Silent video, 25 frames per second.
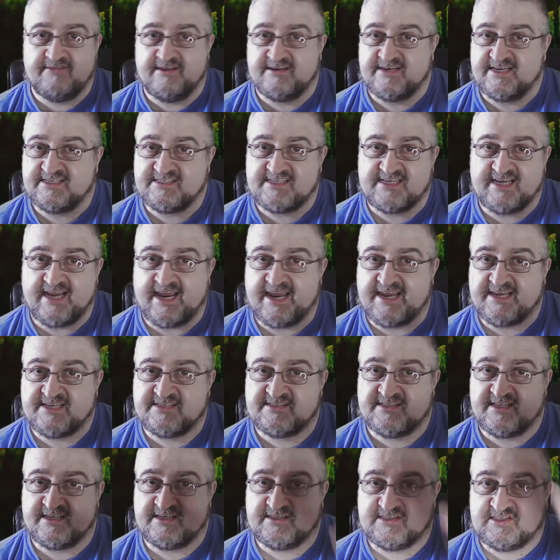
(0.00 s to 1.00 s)
This guy is
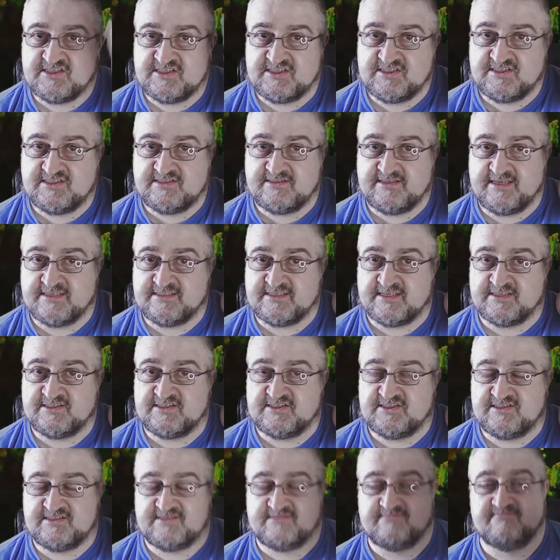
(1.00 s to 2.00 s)
this is
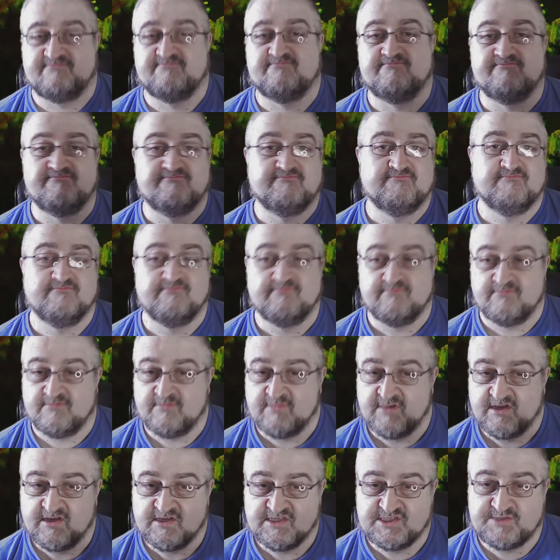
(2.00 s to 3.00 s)
this
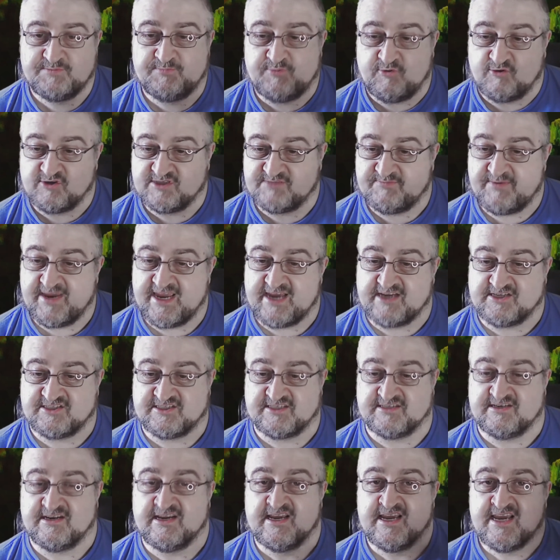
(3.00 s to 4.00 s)

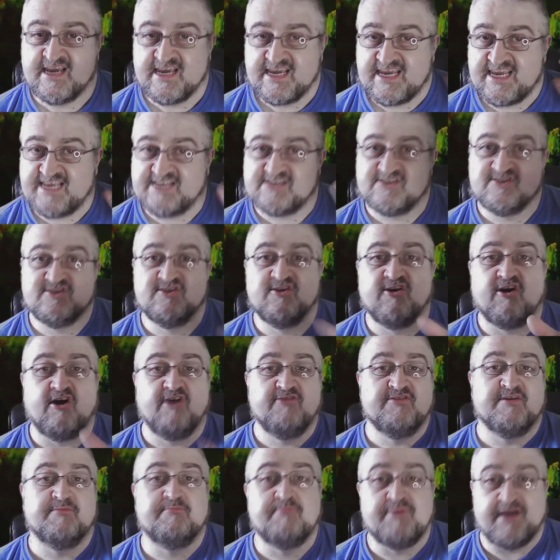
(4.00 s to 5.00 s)
spokesperson. He's not
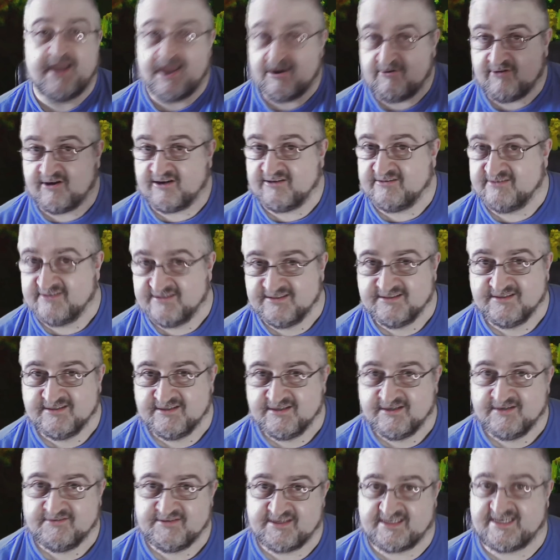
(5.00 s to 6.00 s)
the power
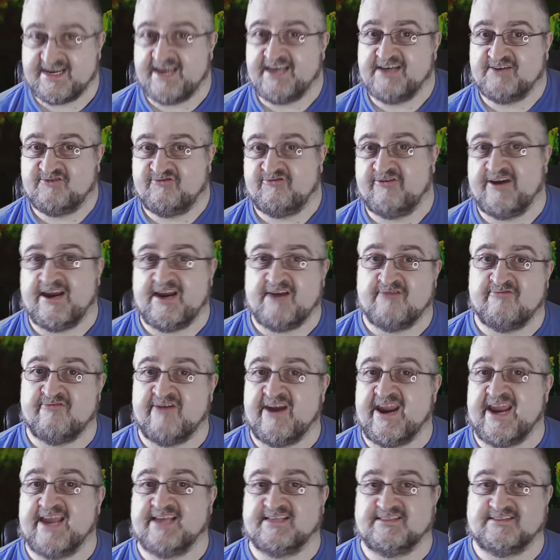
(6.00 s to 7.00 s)
the guy you're trying to
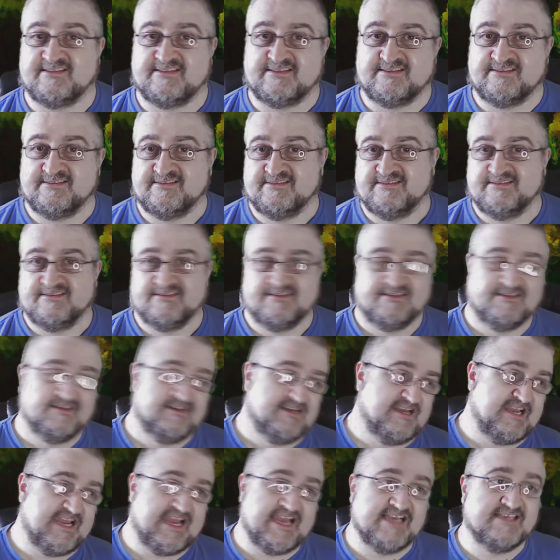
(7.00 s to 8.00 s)
arrest
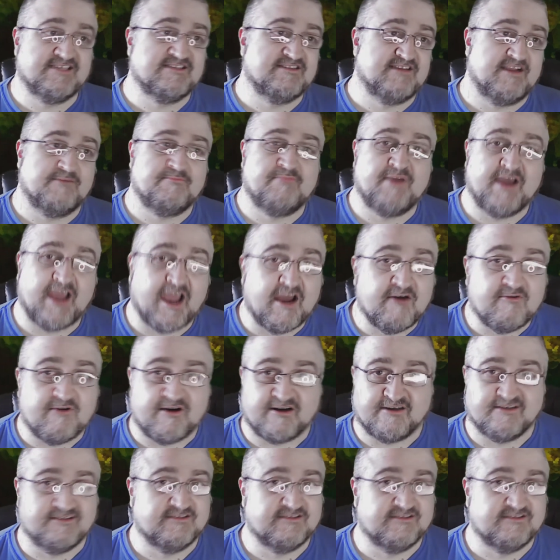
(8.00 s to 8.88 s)
isn't the power.